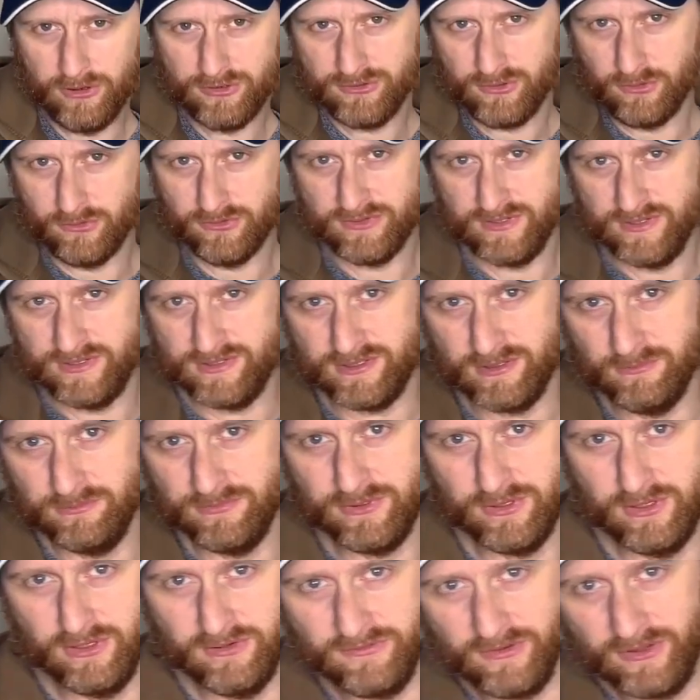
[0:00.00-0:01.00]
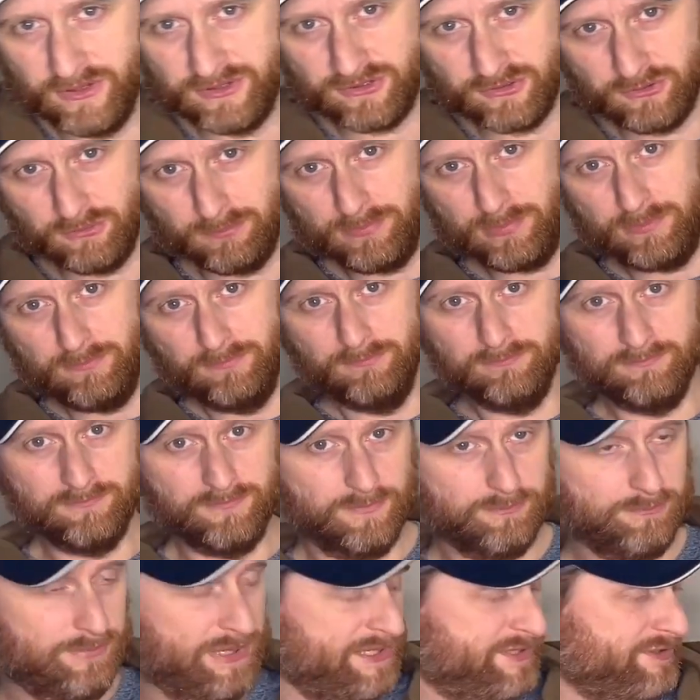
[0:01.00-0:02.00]
Assault Systems Universal
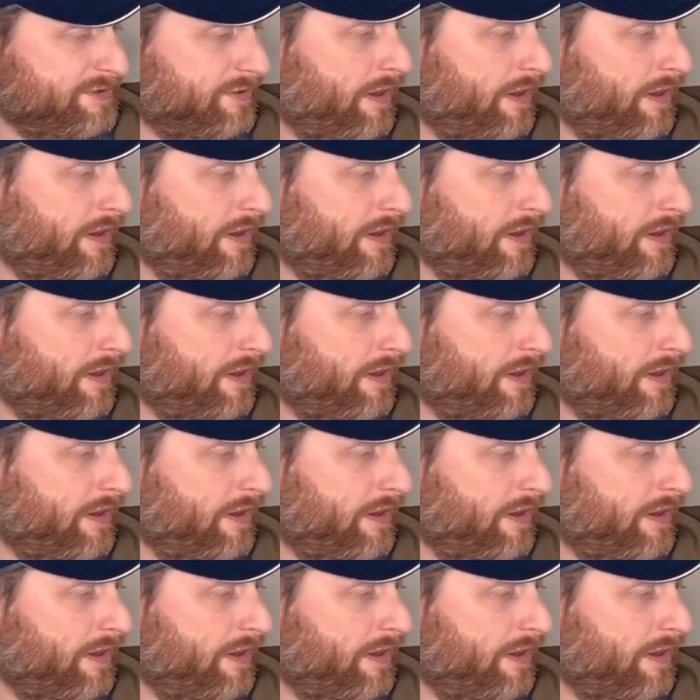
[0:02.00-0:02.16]
Pistol